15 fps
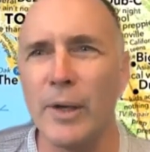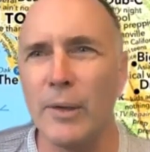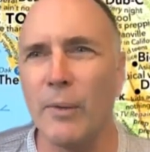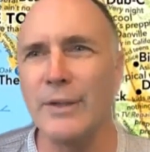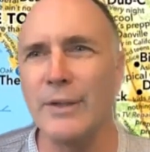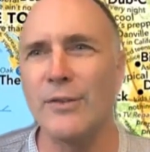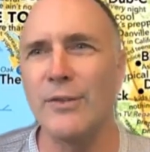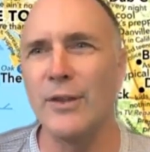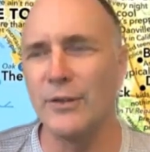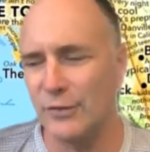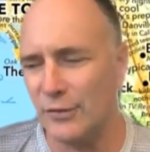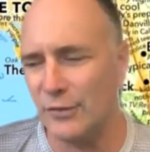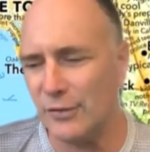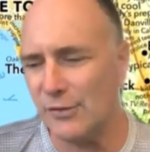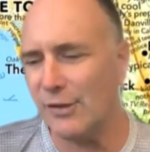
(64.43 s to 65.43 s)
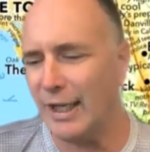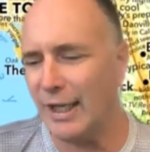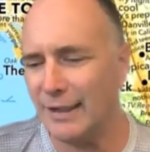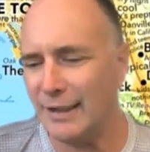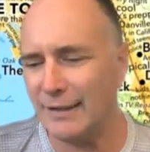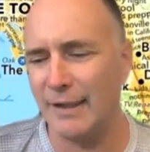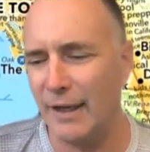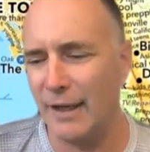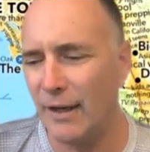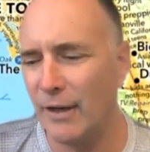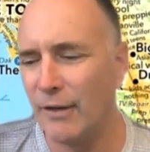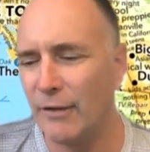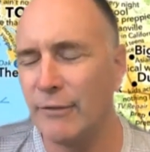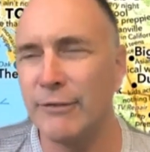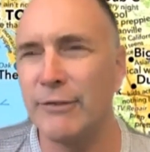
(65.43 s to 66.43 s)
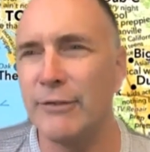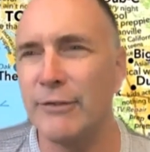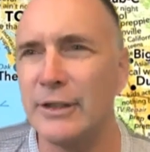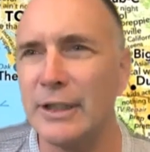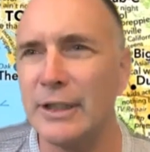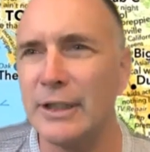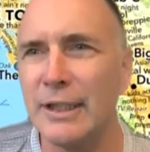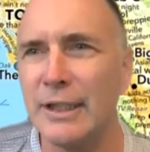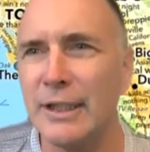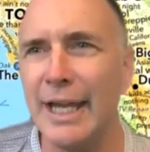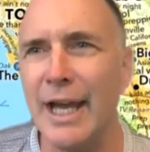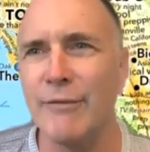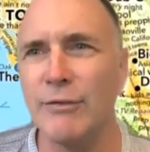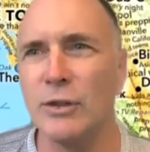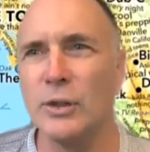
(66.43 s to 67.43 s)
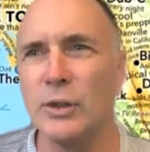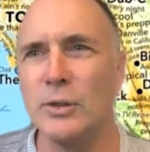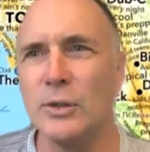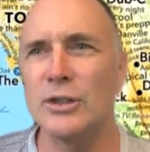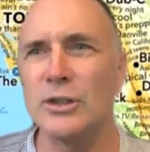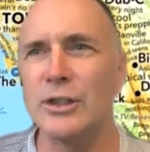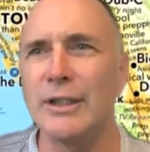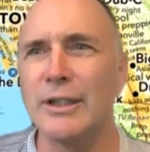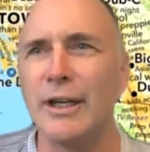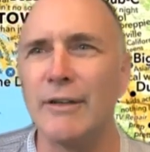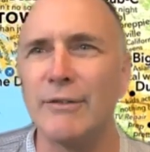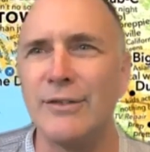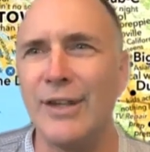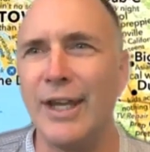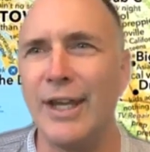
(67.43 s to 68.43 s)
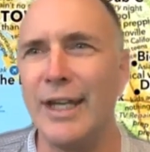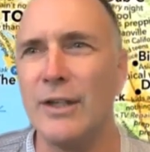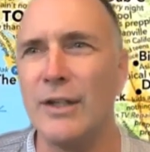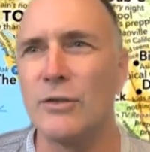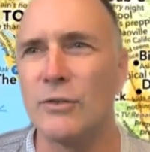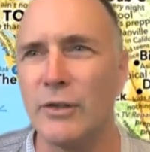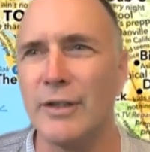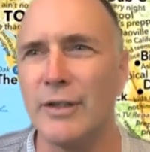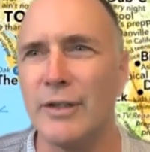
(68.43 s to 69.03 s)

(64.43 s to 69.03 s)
What's the state of the evolution of data-driven